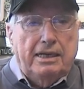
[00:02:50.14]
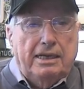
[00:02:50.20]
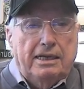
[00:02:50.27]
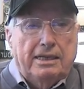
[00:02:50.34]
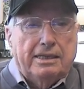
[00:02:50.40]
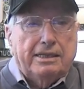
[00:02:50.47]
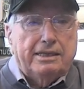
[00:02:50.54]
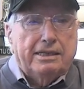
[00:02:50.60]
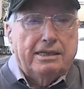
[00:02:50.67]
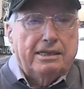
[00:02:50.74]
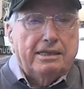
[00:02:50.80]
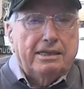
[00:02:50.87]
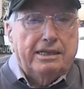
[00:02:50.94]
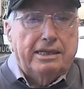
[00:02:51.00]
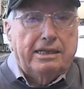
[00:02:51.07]
until
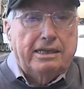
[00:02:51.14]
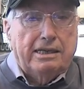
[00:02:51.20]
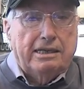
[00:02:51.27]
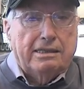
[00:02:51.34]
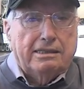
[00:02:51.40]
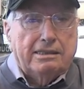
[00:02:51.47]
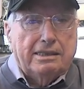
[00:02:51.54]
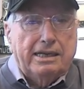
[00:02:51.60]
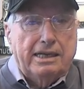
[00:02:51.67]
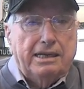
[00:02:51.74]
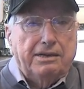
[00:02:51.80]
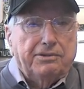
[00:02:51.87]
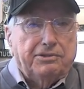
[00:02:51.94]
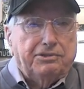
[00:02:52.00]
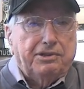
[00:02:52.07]
it laid a line
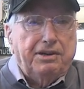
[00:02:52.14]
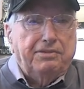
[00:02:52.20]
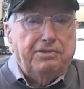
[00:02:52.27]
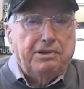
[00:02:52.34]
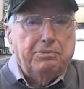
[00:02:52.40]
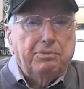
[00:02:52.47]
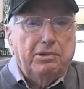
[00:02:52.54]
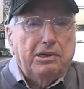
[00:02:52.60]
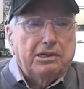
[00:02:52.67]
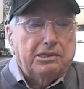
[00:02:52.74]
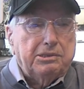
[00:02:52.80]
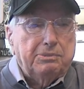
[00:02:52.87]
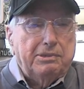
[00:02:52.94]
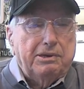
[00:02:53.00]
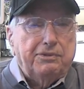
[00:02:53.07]
of strafing bullets
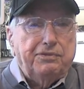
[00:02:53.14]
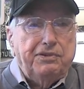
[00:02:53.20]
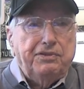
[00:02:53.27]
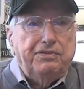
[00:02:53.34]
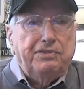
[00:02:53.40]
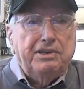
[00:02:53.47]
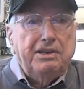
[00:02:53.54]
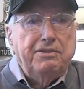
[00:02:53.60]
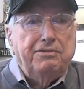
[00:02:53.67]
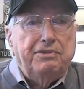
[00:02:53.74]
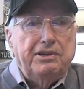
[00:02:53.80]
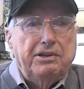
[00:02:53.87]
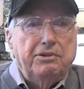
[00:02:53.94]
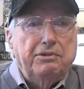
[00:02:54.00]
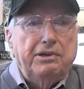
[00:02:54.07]
about 15
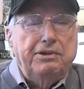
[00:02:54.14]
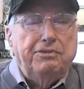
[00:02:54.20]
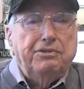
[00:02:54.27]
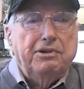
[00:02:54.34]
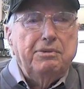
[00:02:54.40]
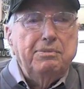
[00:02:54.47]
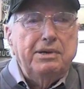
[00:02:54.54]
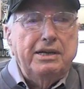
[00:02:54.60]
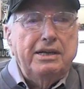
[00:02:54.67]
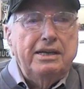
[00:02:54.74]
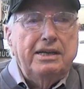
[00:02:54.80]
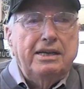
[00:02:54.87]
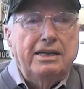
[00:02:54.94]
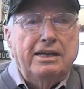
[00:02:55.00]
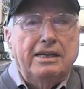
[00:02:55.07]
feet away from me.
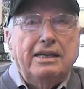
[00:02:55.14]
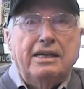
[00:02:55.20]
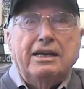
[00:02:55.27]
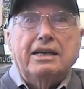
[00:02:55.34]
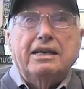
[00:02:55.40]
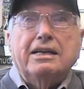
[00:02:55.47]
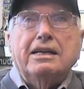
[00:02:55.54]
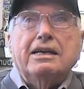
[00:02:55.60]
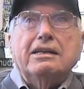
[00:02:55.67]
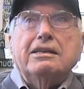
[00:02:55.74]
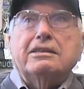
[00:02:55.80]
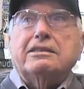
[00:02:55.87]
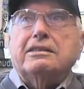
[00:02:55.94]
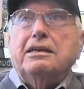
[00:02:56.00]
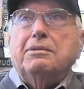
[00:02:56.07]
And I
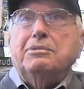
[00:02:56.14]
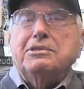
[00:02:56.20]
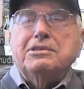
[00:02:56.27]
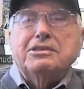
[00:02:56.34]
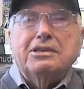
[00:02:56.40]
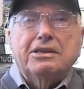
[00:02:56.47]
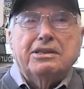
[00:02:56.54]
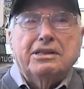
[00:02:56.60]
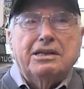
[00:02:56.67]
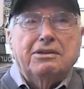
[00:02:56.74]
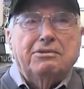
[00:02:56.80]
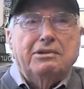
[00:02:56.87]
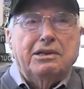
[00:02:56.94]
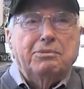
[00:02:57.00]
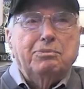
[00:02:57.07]
looked up and saw that
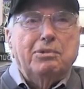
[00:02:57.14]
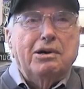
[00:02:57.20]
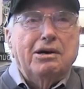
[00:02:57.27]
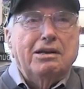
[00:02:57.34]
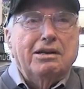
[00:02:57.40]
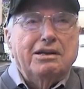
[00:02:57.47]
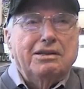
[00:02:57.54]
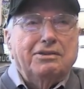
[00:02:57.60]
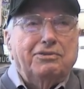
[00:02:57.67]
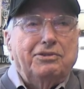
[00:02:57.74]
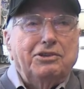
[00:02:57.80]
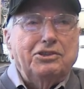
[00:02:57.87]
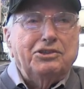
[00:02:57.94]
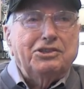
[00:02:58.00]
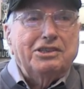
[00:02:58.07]
red ball on the
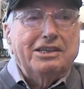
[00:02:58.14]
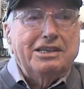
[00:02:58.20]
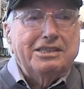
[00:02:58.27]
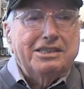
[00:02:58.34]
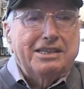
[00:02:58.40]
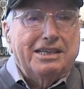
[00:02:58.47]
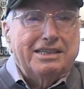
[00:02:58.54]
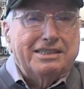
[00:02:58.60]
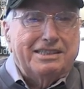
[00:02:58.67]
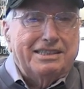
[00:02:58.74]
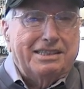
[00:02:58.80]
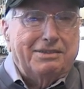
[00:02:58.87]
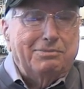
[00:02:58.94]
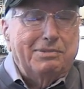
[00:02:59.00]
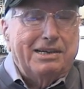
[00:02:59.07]
fuselage, and I
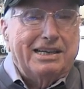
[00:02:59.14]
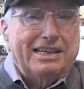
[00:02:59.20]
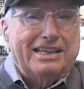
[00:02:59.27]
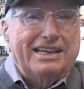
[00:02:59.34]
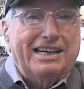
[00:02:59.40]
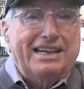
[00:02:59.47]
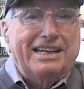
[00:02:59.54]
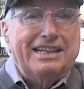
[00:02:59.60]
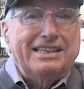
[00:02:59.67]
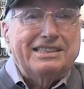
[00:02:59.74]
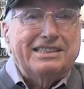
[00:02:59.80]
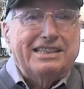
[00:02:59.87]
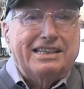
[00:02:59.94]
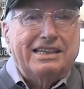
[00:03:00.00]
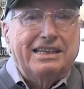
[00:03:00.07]
said, "My God!" I
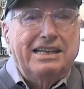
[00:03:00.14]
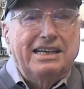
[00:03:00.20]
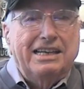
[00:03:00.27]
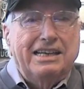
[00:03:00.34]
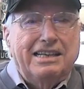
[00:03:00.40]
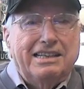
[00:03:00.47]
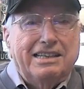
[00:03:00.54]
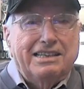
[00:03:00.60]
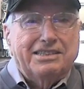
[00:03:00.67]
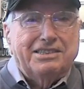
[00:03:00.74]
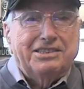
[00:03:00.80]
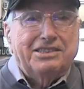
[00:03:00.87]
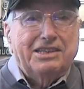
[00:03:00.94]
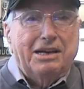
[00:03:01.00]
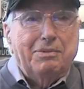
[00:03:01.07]
say, "That's a
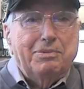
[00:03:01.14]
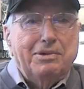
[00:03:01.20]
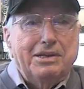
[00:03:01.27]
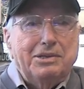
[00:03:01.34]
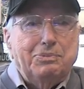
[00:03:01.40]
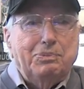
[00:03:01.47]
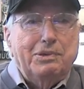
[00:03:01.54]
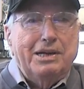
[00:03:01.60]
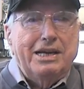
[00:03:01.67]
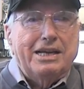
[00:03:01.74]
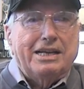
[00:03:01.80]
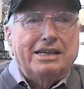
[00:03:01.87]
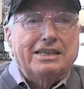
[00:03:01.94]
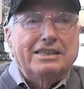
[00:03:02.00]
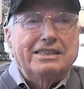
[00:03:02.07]
Japanese plane."